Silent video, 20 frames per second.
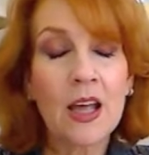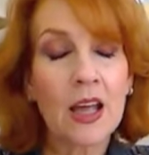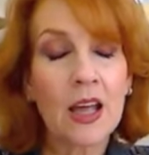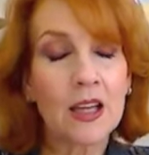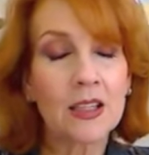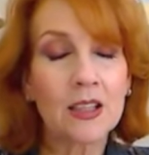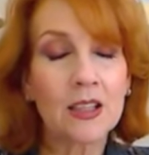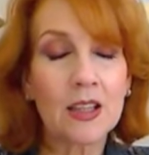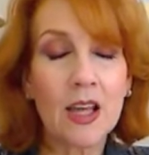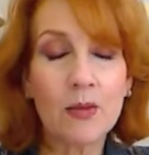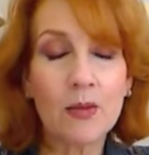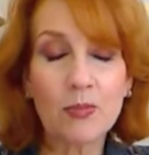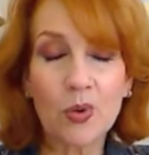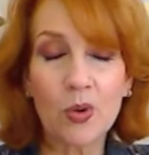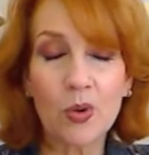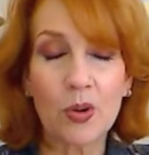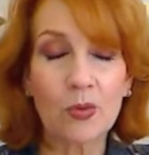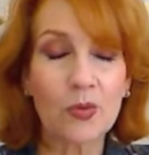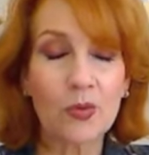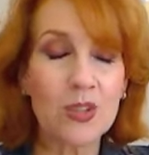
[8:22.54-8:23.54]
And at that
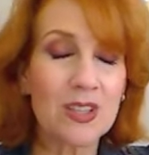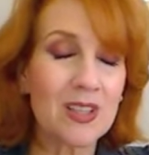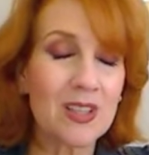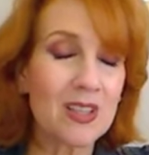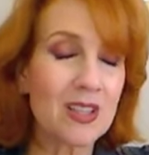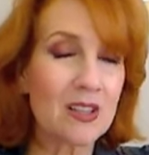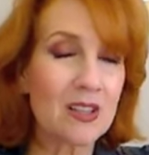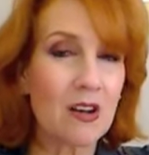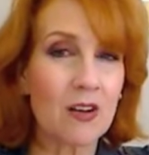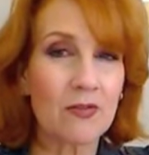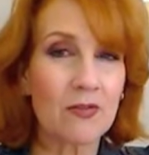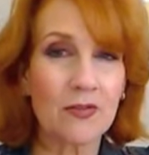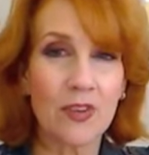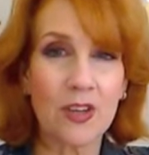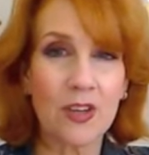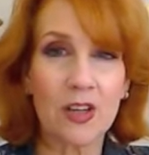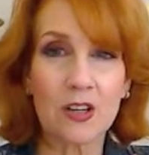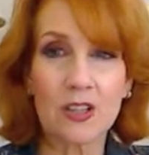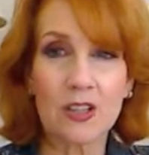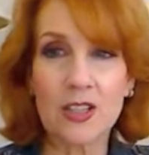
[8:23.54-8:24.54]
point, once it's got
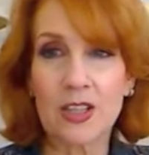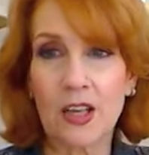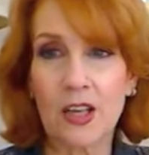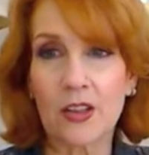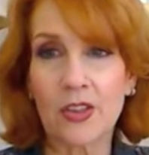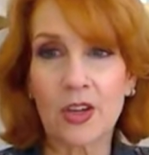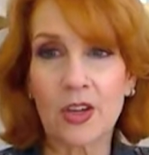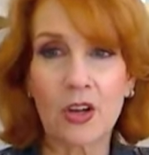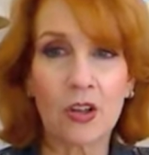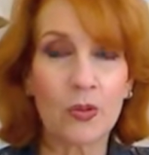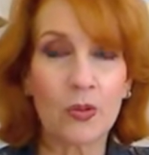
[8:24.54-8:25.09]
phenoxyethanol